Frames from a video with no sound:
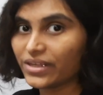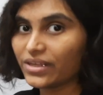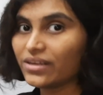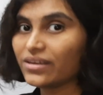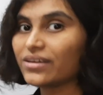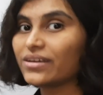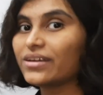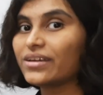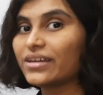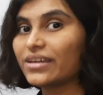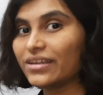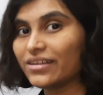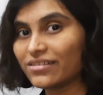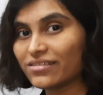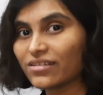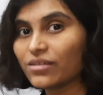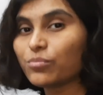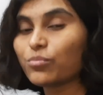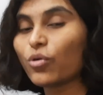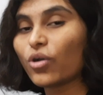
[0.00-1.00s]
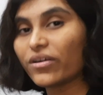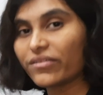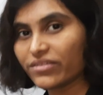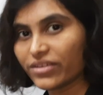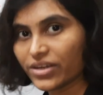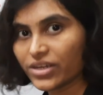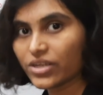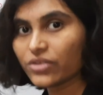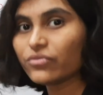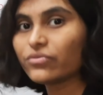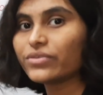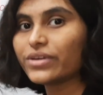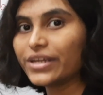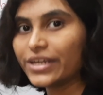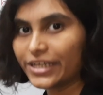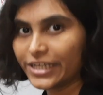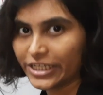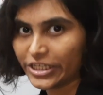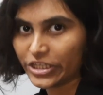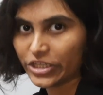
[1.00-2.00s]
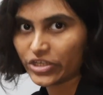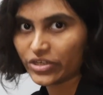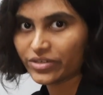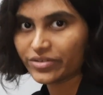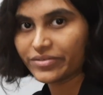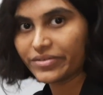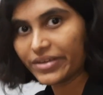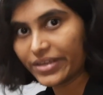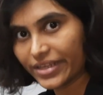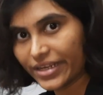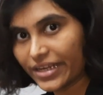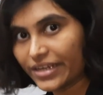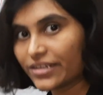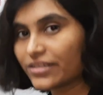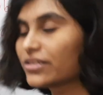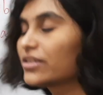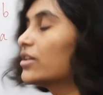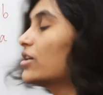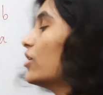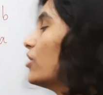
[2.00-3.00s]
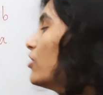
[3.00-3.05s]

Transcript: b is a positive integer right